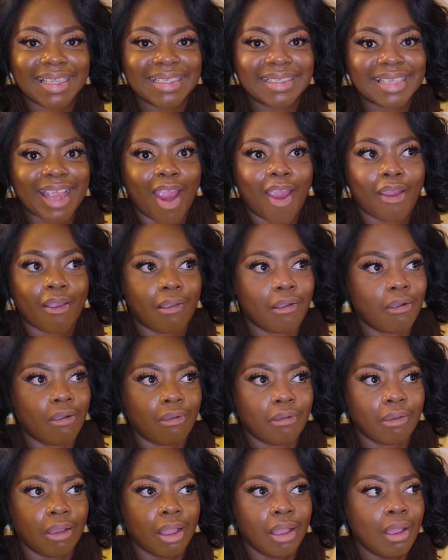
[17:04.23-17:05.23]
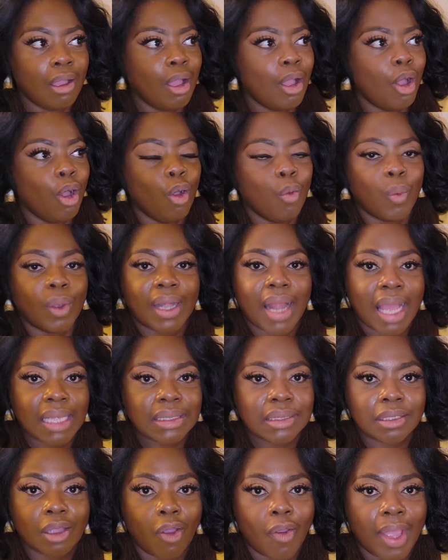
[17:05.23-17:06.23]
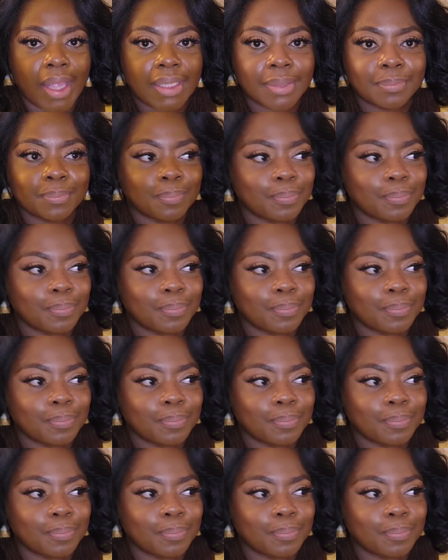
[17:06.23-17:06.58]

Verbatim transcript: entire haul. When I saw it,